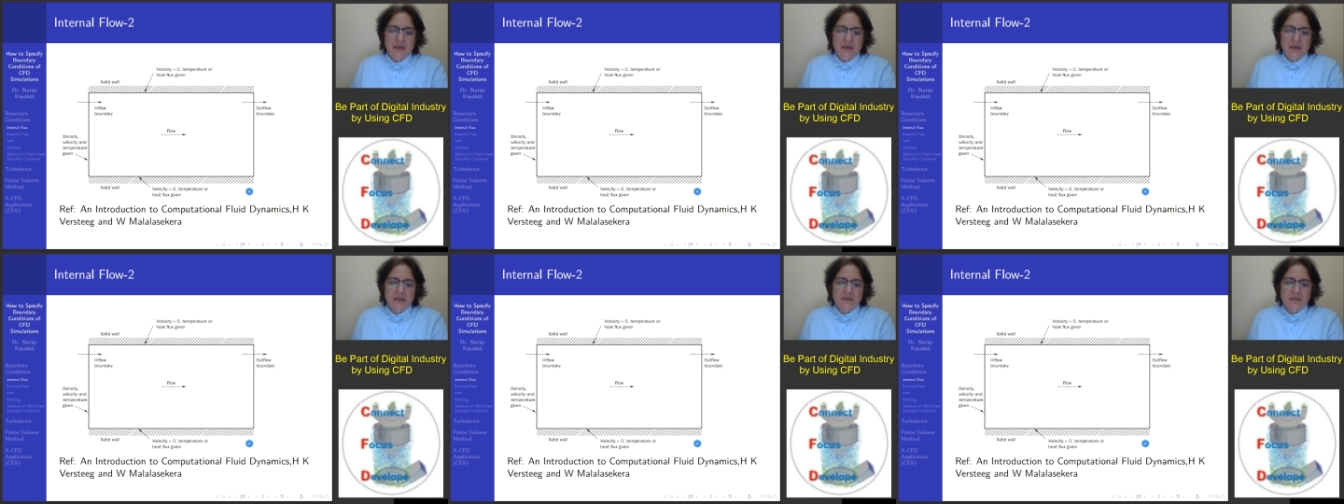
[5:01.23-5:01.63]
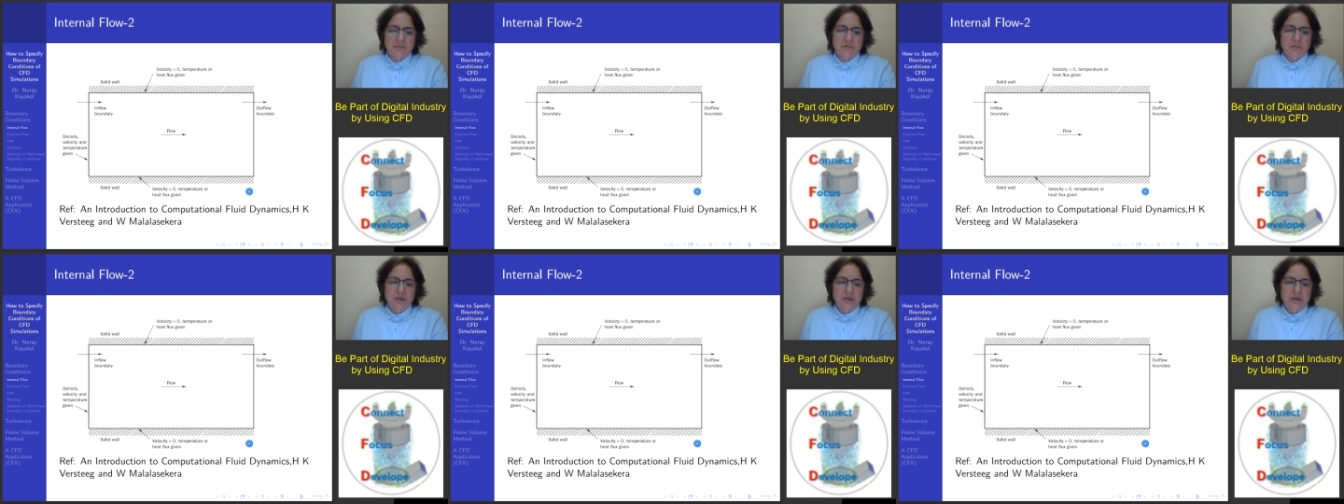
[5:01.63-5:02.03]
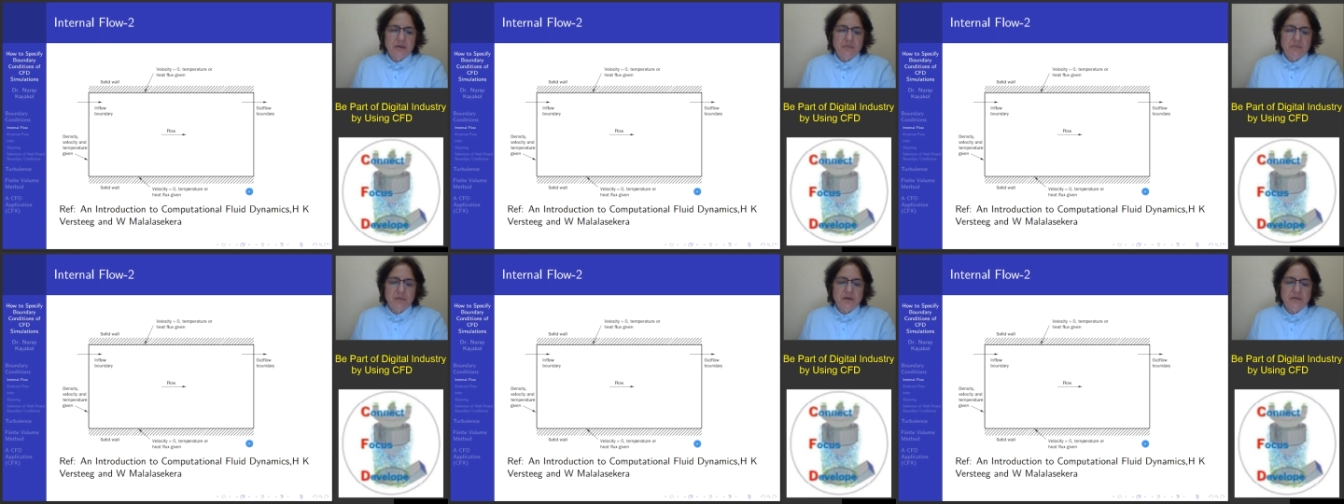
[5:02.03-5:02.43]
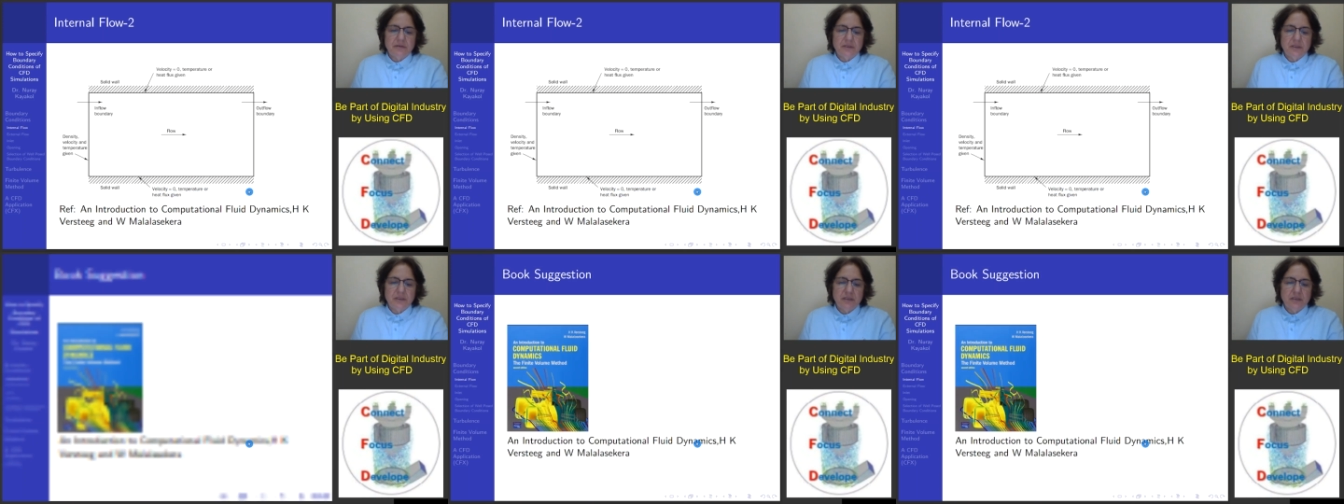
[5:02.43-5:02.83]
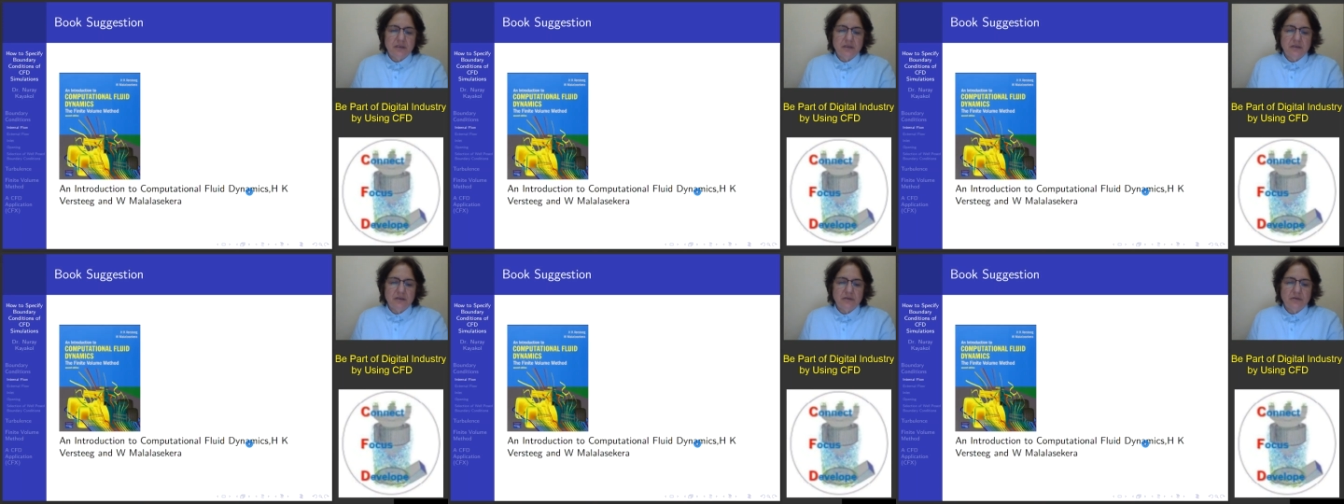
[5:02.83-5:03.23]
as a boundary
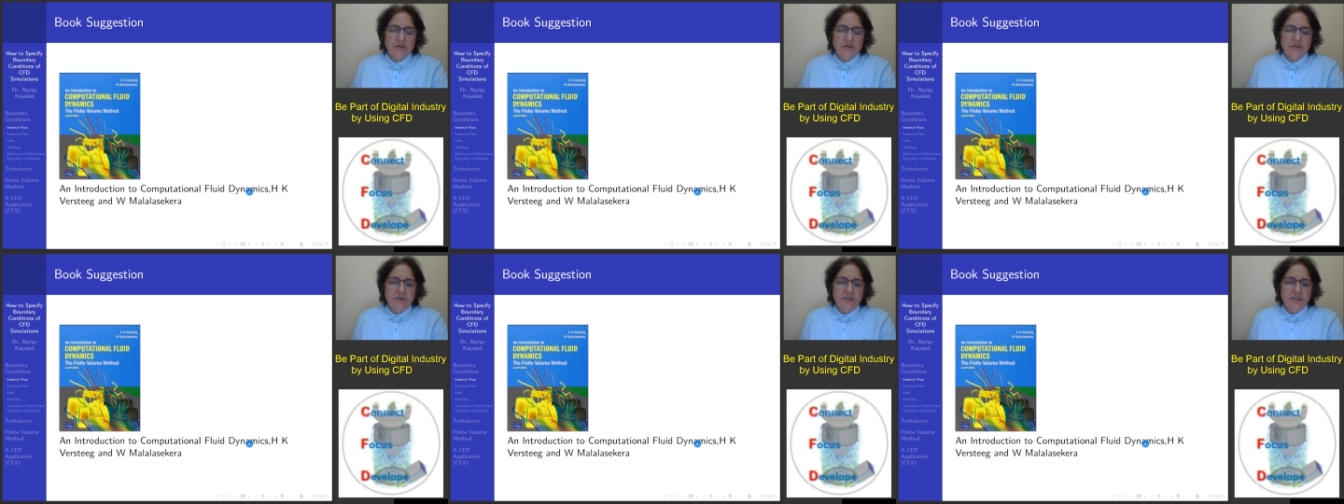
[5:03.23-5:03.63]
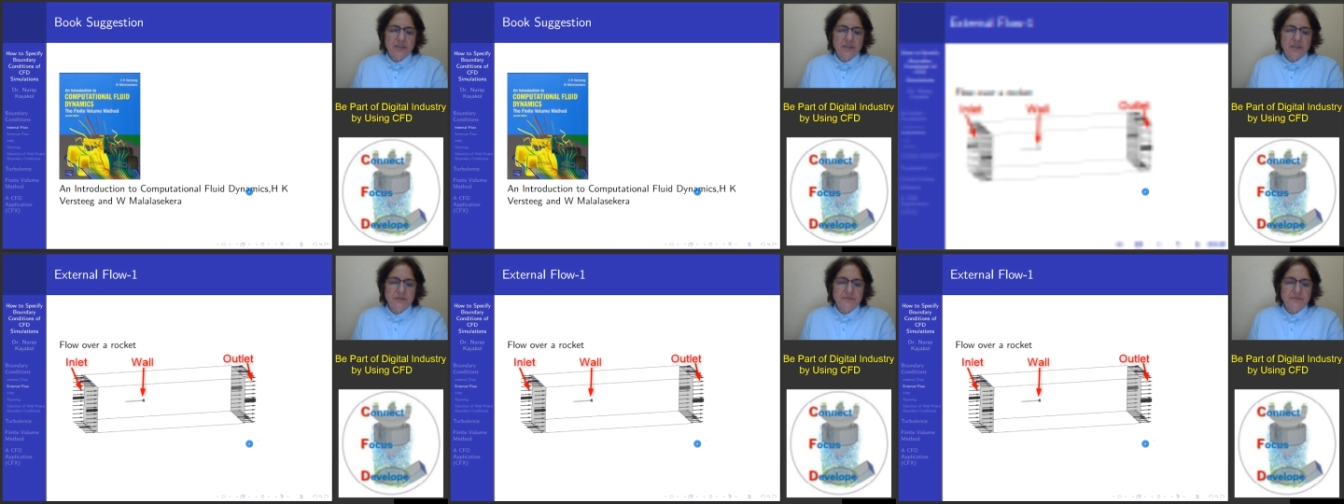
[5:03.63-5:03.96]
condition.